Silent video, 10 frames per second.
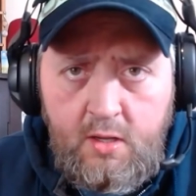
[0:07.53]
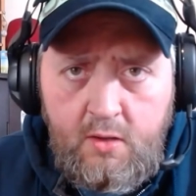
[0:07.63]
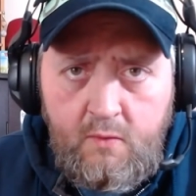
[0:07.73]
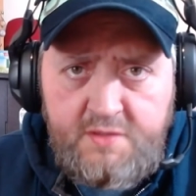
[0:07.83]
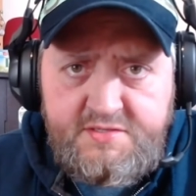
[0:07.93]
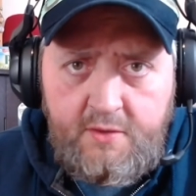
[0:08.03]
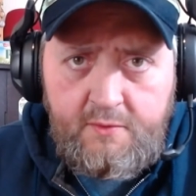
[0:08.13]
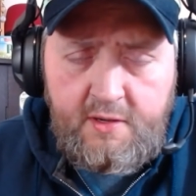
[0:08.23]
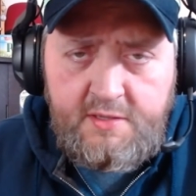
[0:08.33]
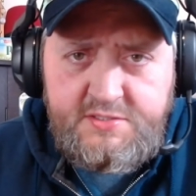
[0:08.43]
What's
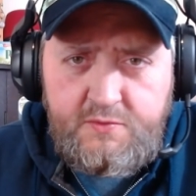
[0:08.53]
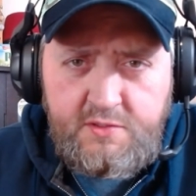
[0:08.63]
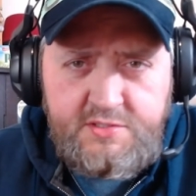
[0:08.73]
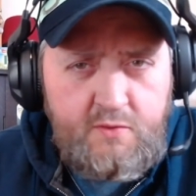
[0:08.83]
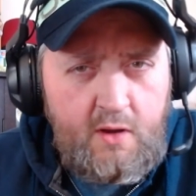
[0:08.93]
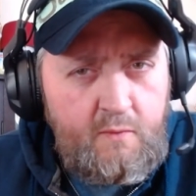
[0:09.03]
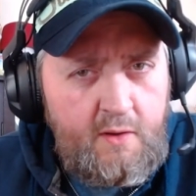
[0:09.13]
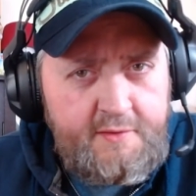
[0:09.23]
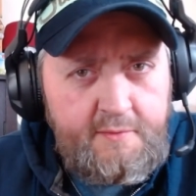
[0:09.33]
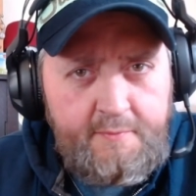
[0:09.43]
going on, Squirrel Squad?
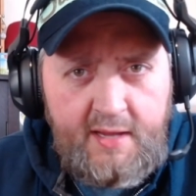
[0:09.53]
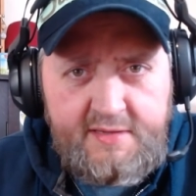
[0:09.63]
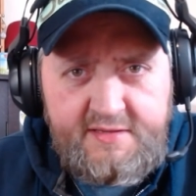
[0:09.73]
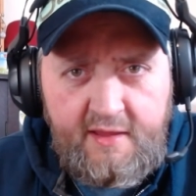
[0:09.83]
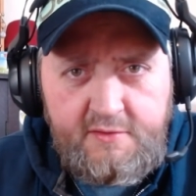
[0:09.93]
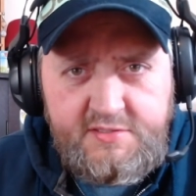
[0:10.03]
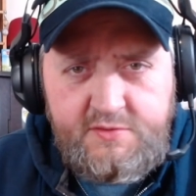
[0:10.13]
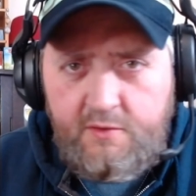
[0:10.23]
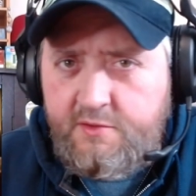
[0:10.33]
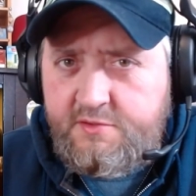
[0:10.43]
Welcome back to the Hey Look
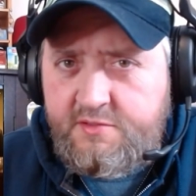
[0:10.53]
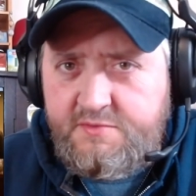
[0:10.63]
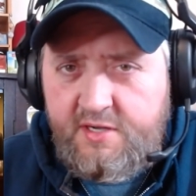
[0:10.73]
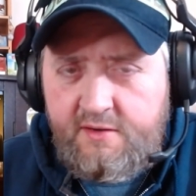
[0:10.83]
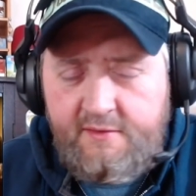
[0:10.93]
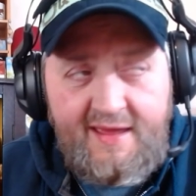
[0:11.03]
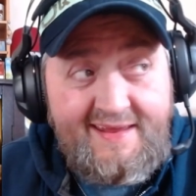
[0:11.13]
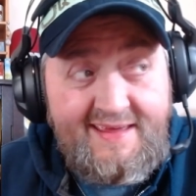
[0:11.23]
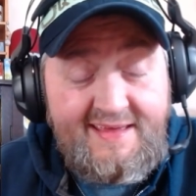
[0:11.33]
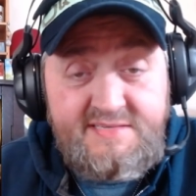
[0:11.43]
Squirrel YouTube channel. It
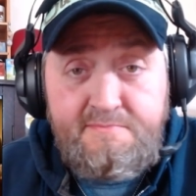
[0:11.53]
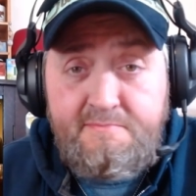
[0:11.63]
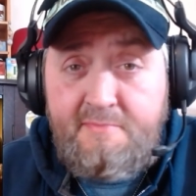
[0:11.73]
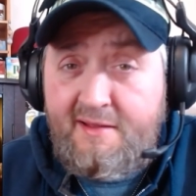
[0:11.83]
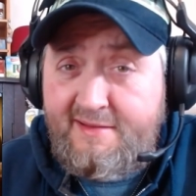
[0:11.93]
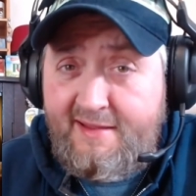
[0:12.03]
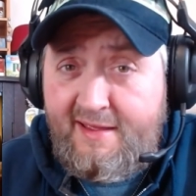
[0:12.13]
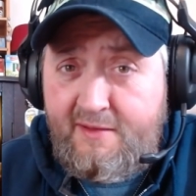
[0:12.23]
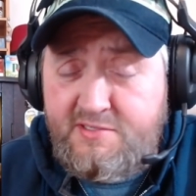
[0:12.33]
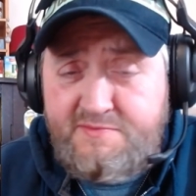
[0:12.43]
is
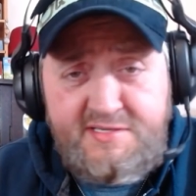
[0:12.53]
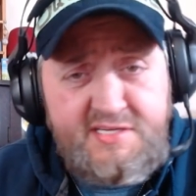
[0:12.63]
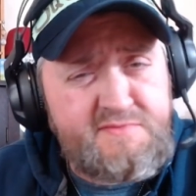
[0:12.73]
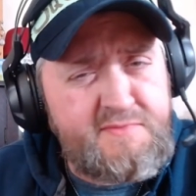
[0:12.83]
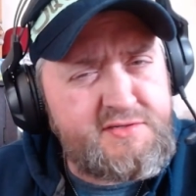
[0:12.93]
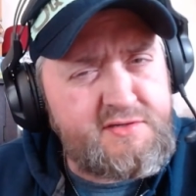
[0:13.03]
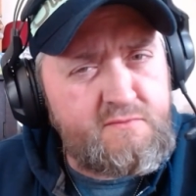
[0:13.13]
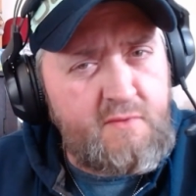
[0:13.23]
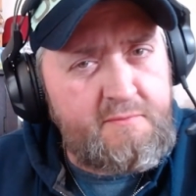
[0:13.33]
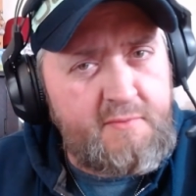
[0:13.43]
Monday, which means it's
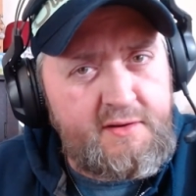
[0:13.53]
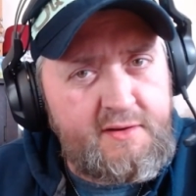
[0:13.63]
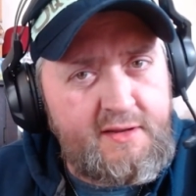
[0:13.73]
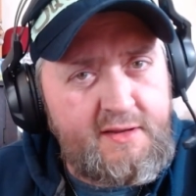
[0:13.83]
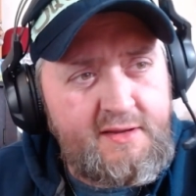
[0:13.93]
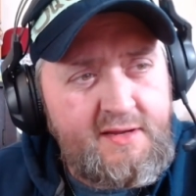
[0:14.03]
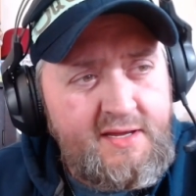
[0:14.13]
Michelin Webb Monday.